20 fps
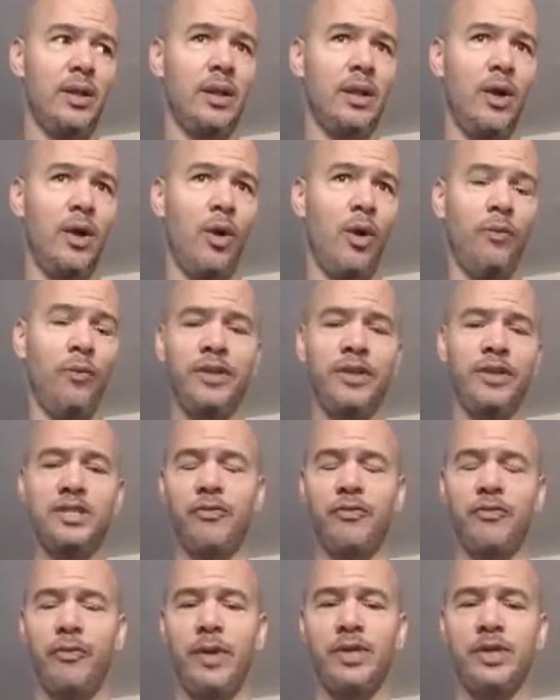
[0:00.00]
Hopefully this
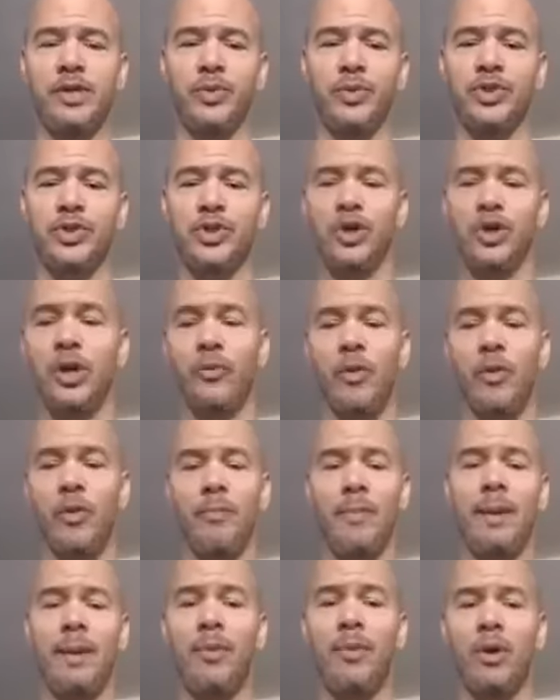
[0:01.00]
information was good.
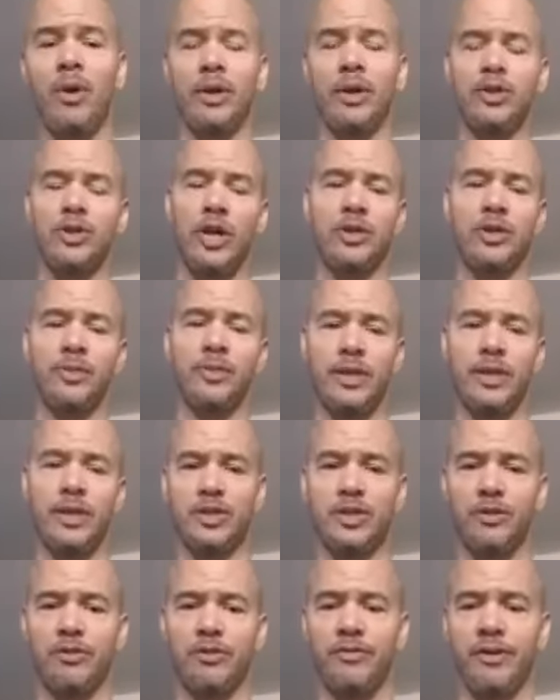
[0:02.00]
Remember, I talked about
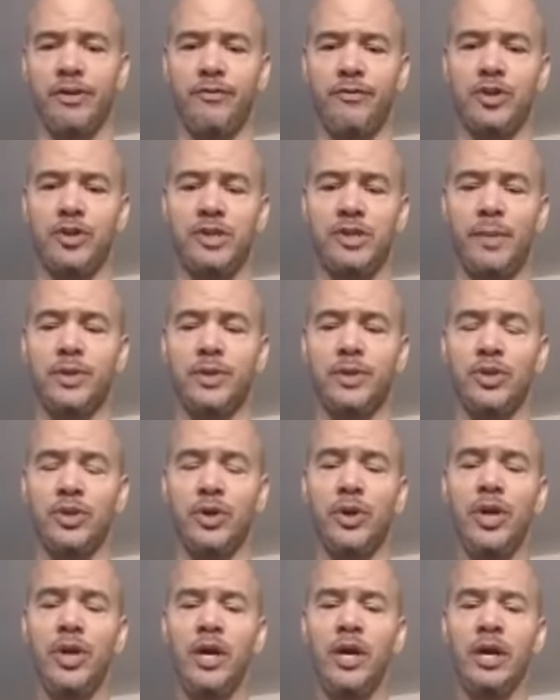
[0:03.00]
this on the very first
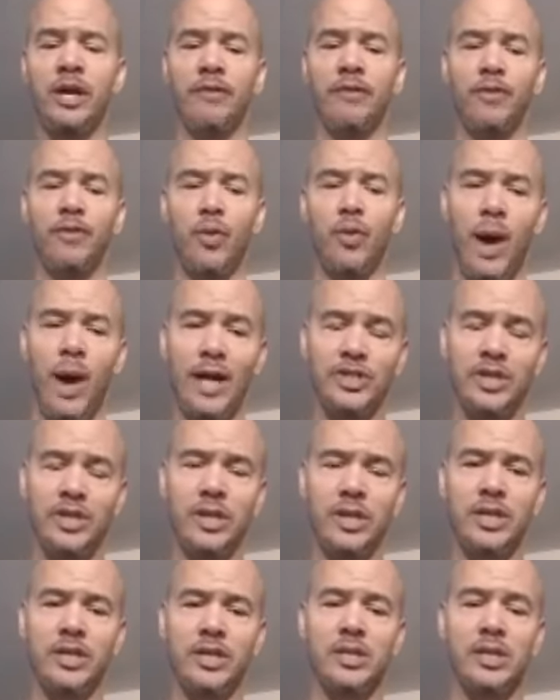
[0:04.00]
episode. If you're
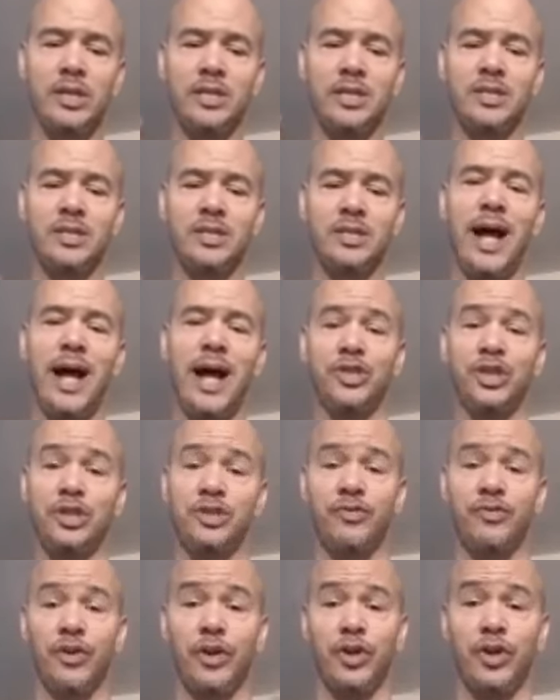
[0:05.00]
watching this, this is not
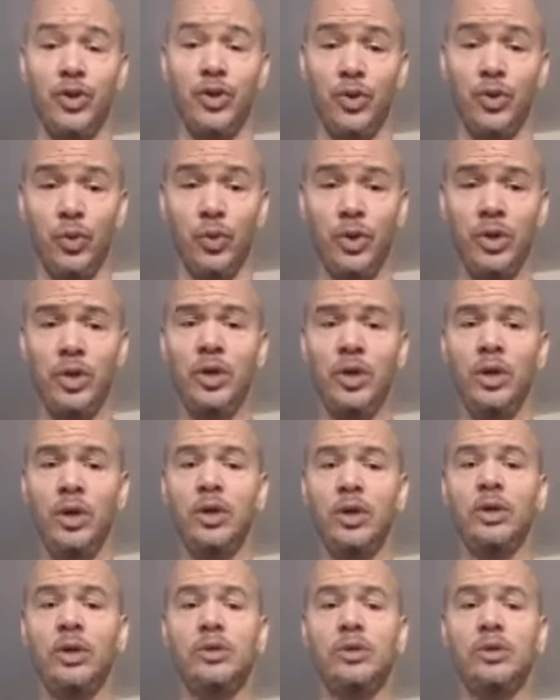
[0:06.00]
just for you.
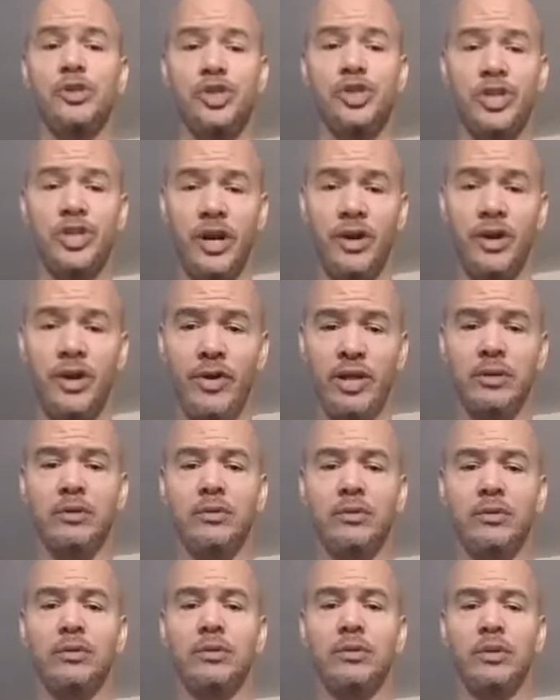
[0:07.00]
Share it.
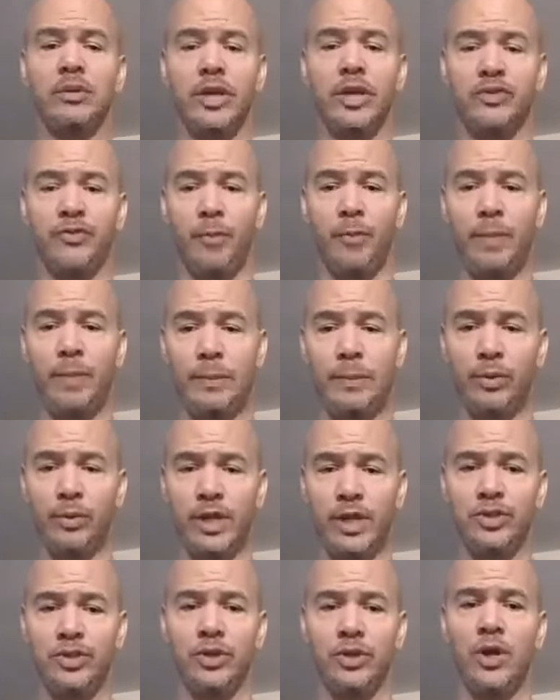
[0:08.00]
It's for people
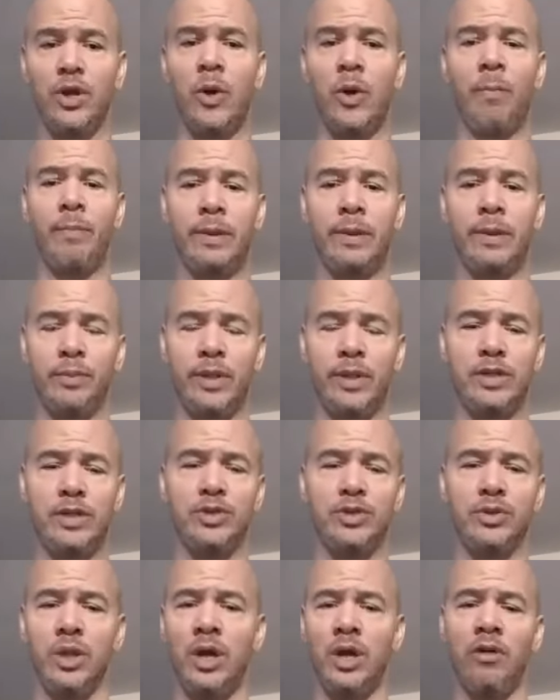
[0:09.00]
that you know, people that
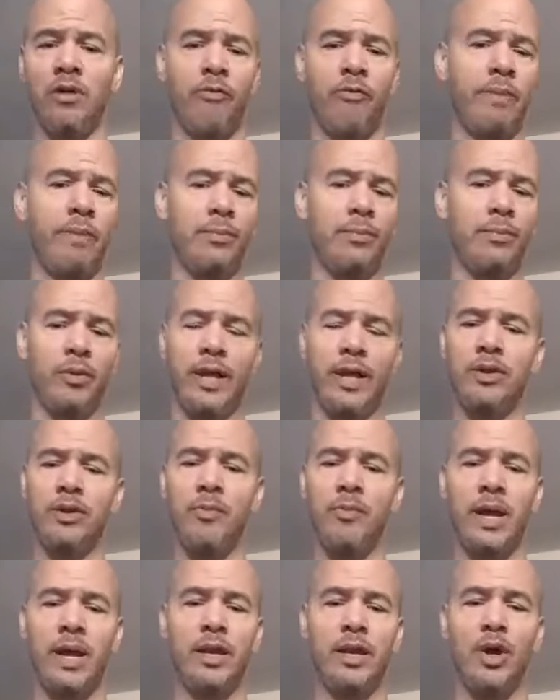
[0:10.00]
you love, people that you
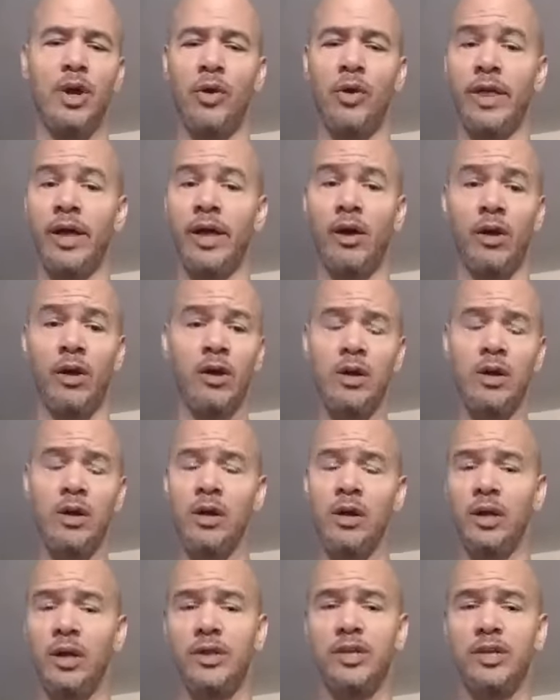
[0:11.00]
may know that are
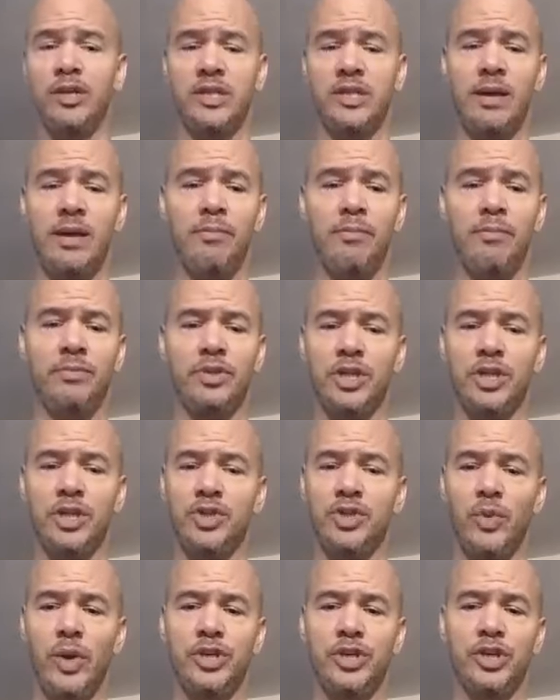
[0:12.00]
in the same
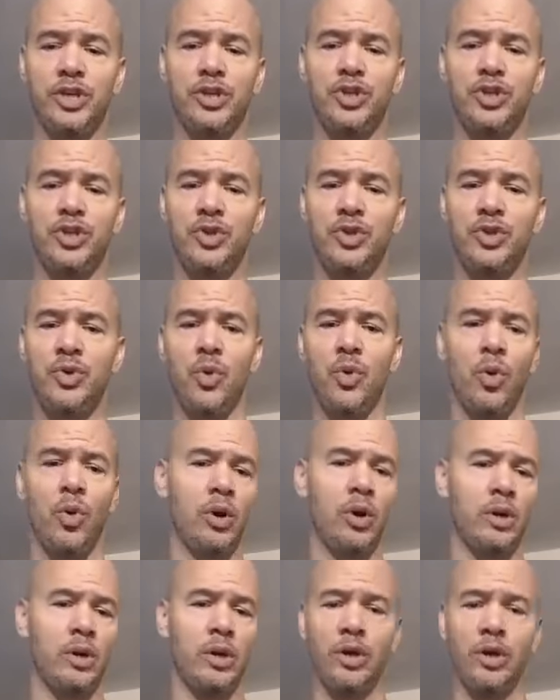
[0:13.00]
situation as you,
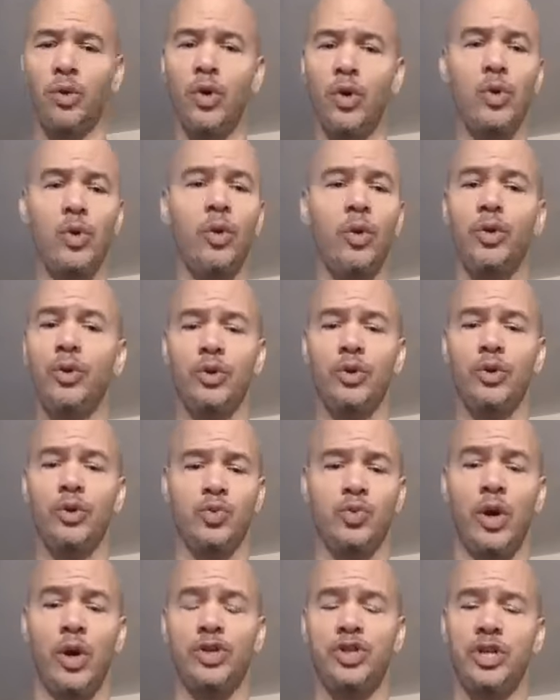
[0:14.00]
or who knows
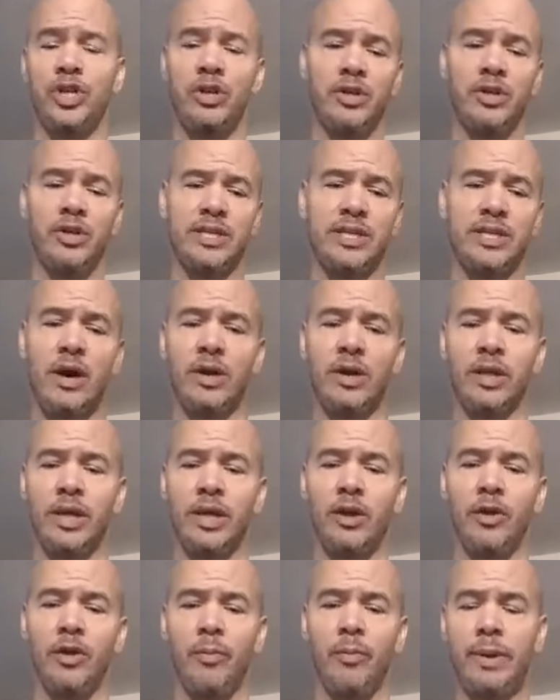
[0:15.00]
what. Share this out and
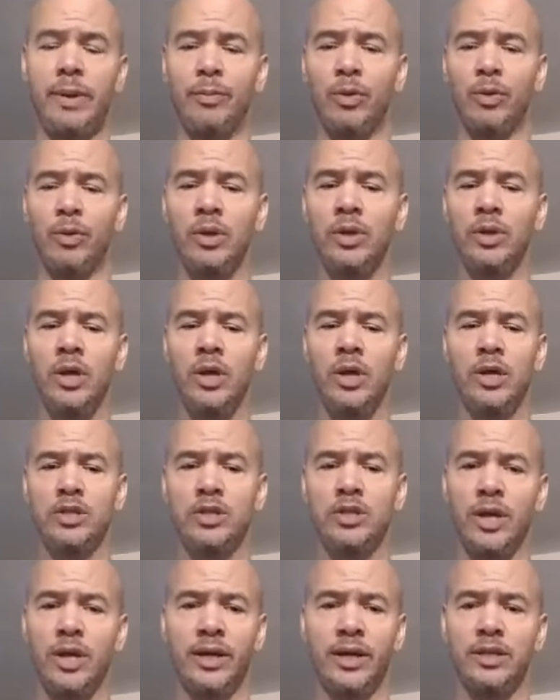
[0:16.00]
get other people
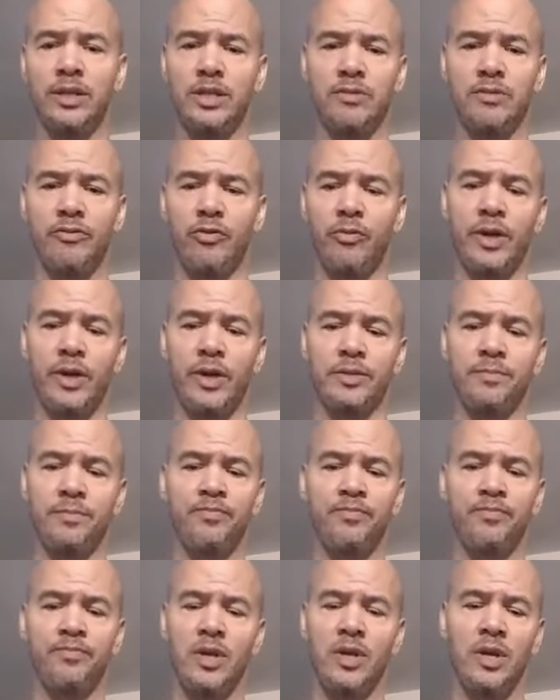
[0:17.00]
to get this information.
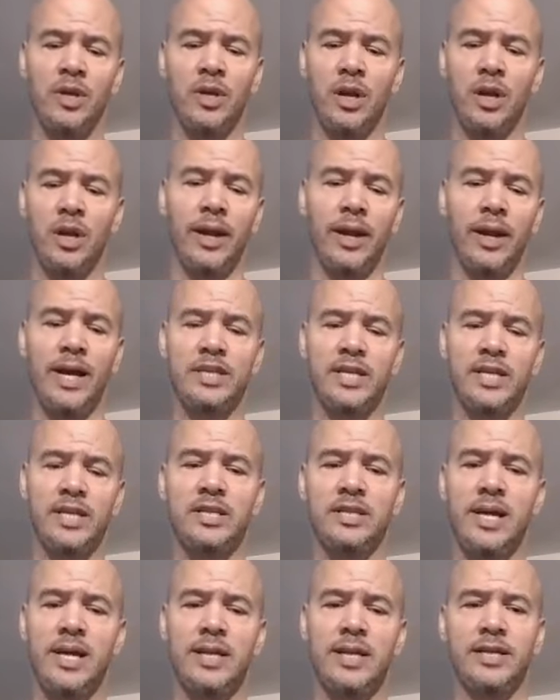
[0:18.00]
All right, guys.
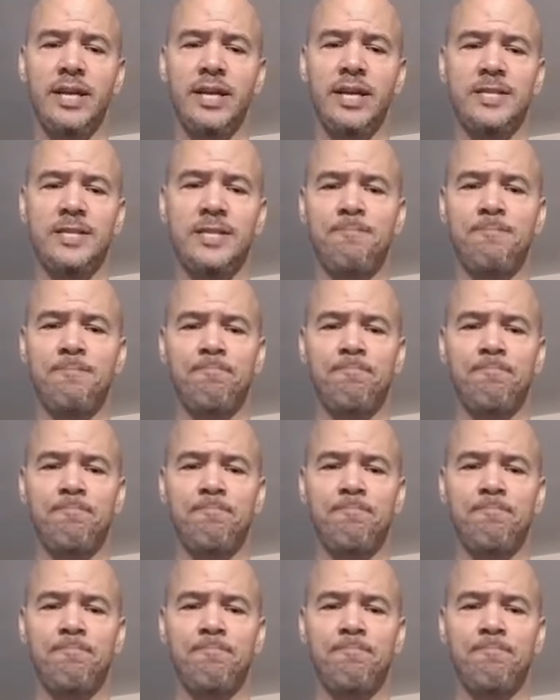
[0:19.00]
Thanks a lot. Take it easy.